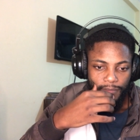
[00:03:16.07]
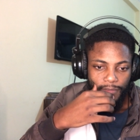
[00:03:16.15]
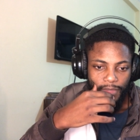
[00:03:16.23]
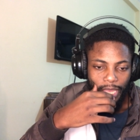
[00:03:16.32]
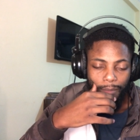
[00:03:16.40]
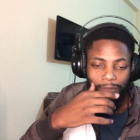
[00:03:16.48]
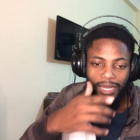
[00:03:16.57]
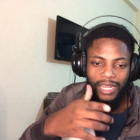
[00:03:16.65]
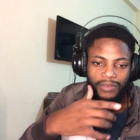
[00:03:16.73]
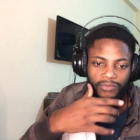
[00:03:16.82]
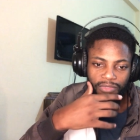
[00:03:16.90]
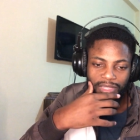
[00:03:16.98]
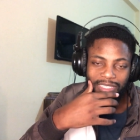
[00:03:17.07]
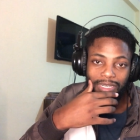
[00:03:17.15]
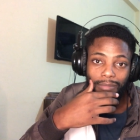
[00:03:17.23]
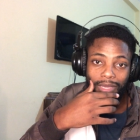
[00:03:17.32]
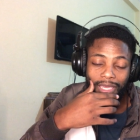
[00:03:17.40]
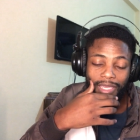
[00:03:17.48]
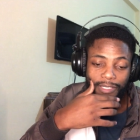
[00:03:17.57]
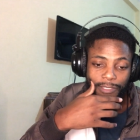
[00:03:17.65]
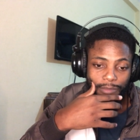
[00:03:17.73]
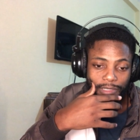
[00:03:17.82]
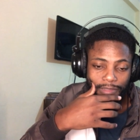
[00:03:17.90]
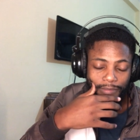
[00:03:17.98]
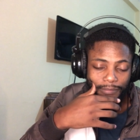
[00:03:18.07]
on the number 7 we have